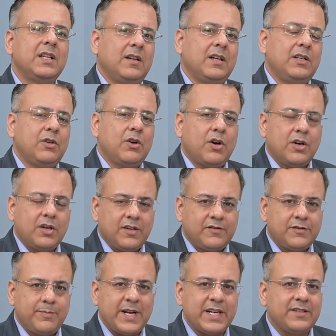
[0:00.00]
a lot of
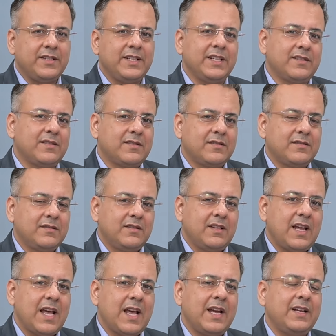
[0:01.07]
spreadsheets
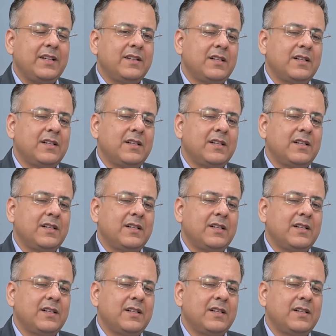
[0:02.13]
and